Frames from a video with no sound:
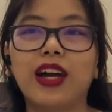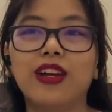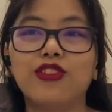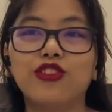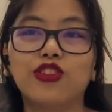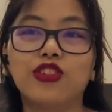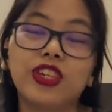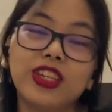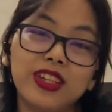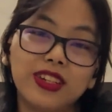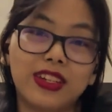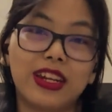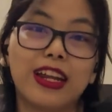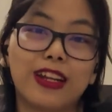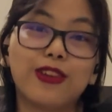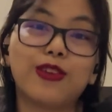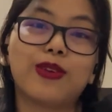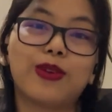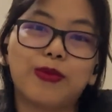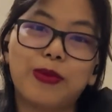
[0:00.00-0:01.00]
and she
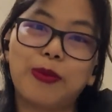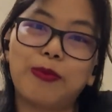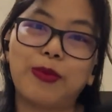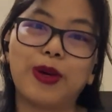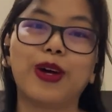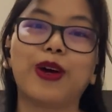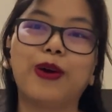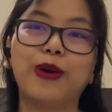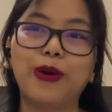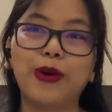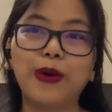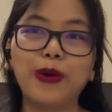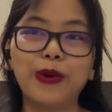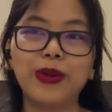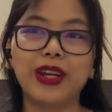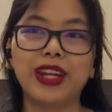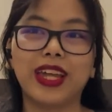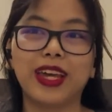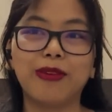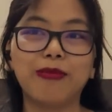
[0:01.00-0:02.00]
tried to remember her
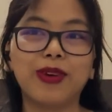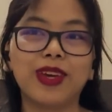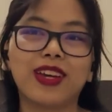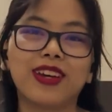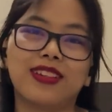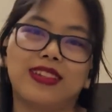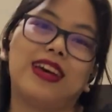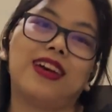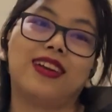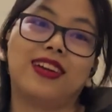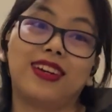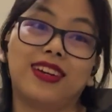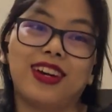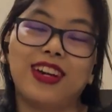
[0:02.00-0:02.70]
own name because her